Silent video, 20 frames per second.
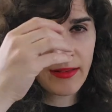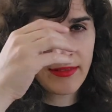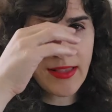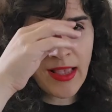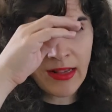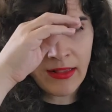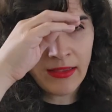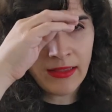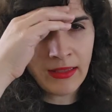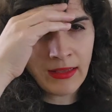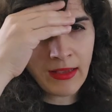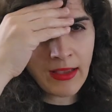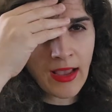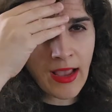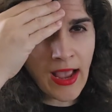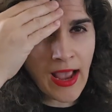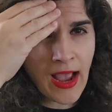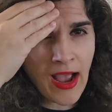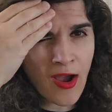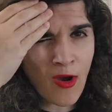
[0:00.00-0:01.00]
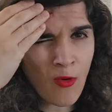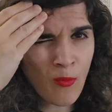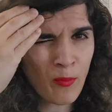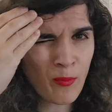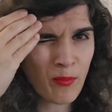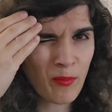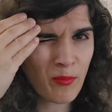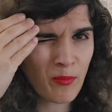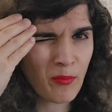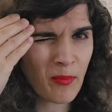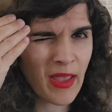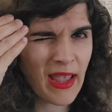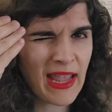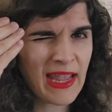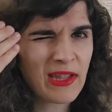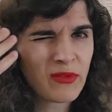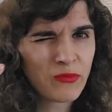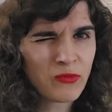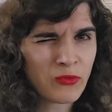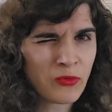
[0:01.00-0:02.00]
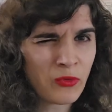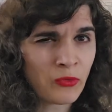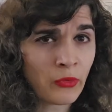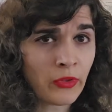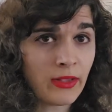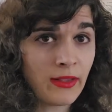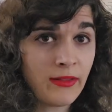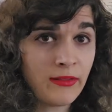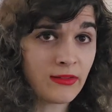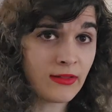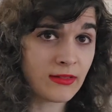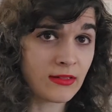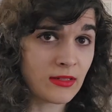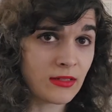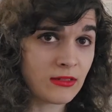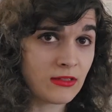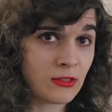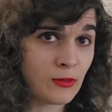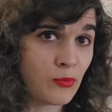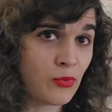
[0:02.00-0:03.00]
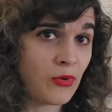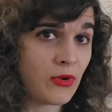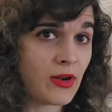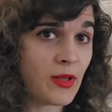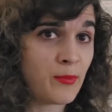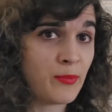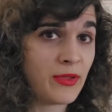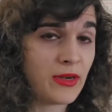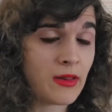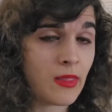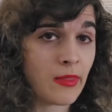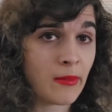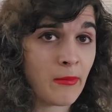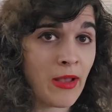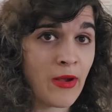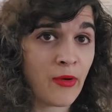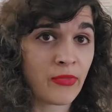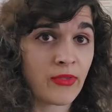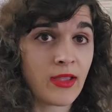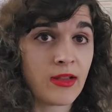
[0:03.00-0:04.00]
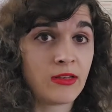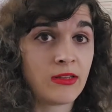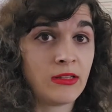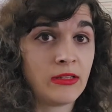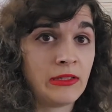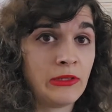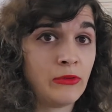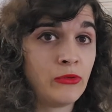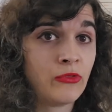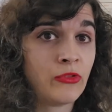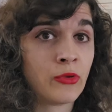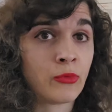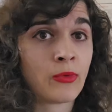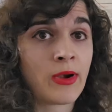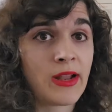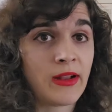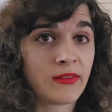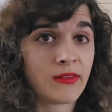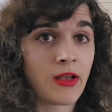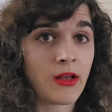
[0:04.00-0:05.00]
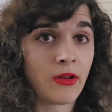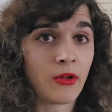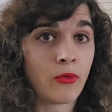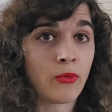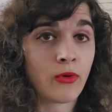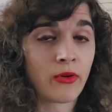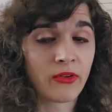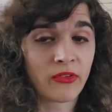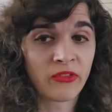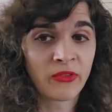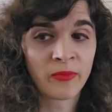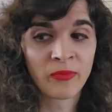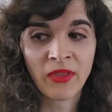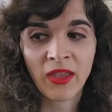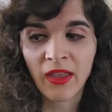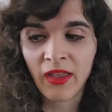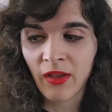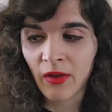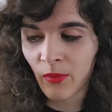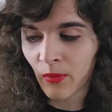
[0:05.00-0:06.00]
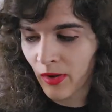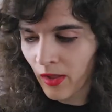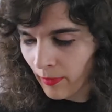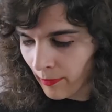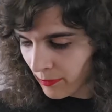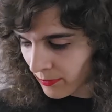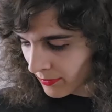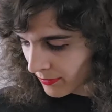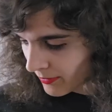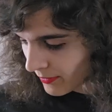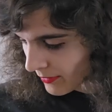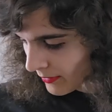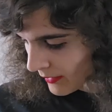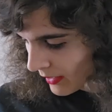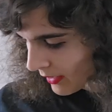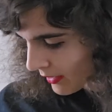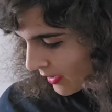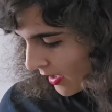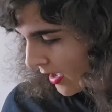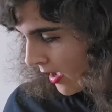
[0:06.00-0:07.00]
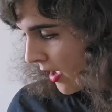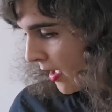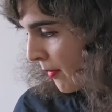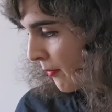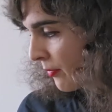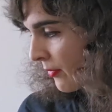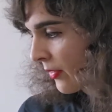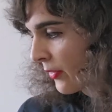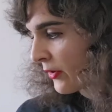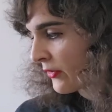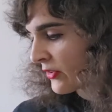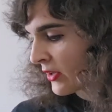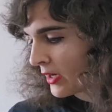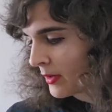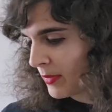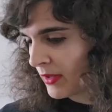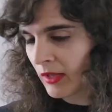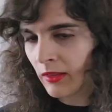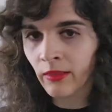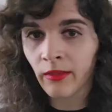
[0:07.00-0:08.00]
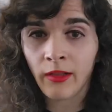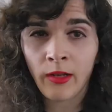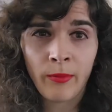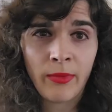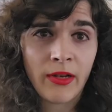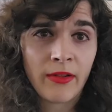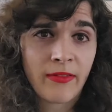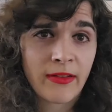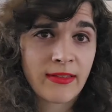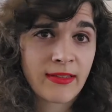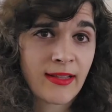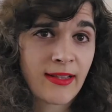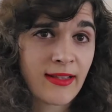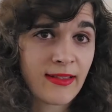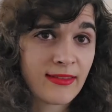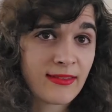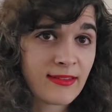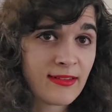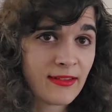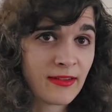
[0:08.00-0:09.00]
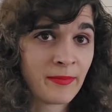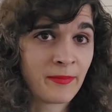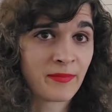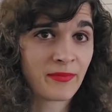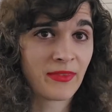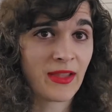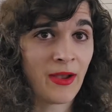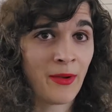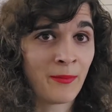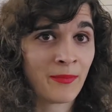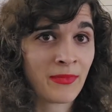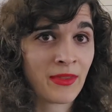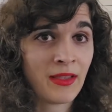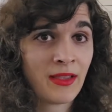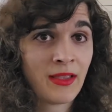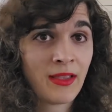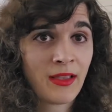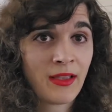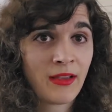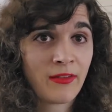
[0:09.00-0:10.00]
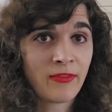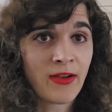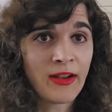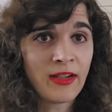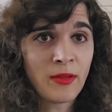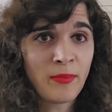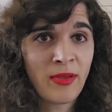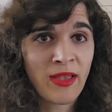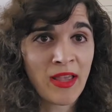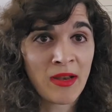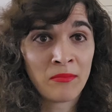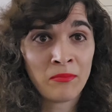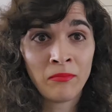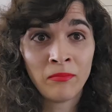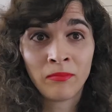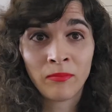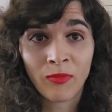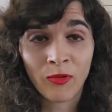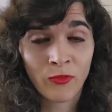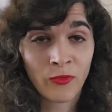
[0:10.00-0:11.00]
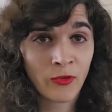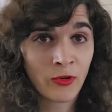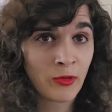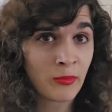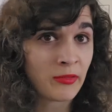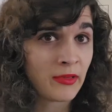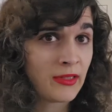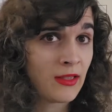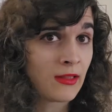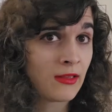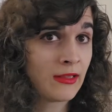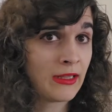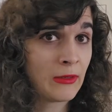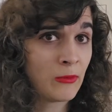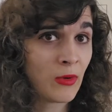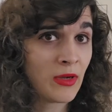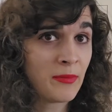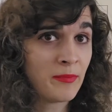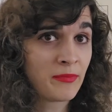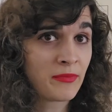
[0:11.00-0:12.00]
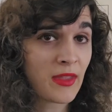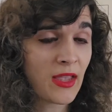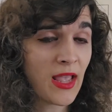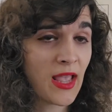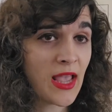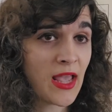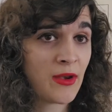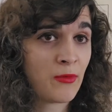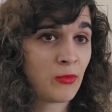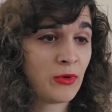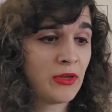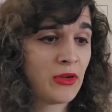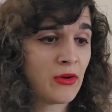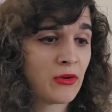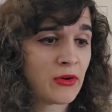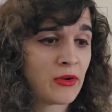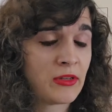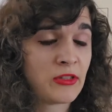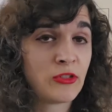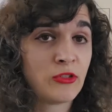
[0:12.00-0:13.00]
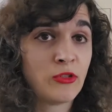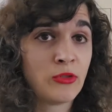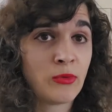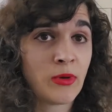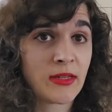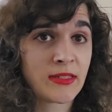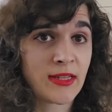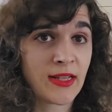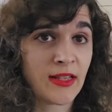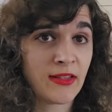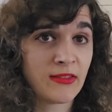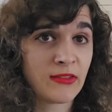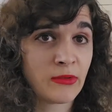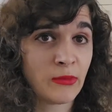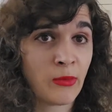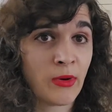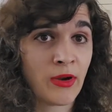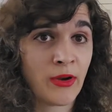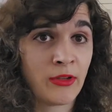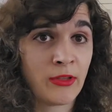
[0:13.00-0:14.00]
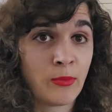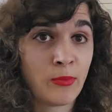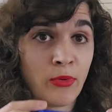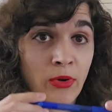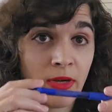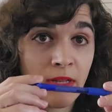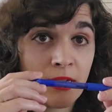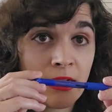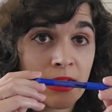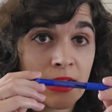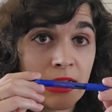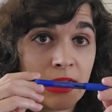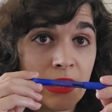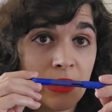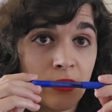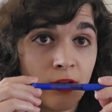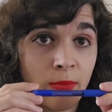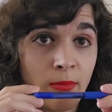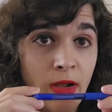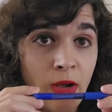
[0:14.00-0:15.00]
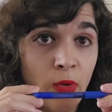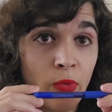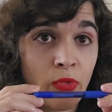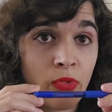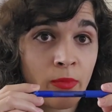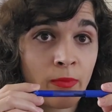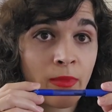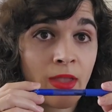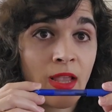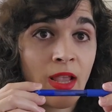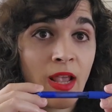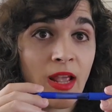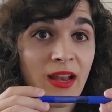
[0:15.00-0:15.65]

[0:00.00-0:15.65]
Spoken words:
Exactly how painful is it to put a bit in the mouth and to use the reins on a horse? Well, there's going to be a little bit of a test here. Now, find a pen, preferably a clean one, and we are going to do a test where you put it in your mouth.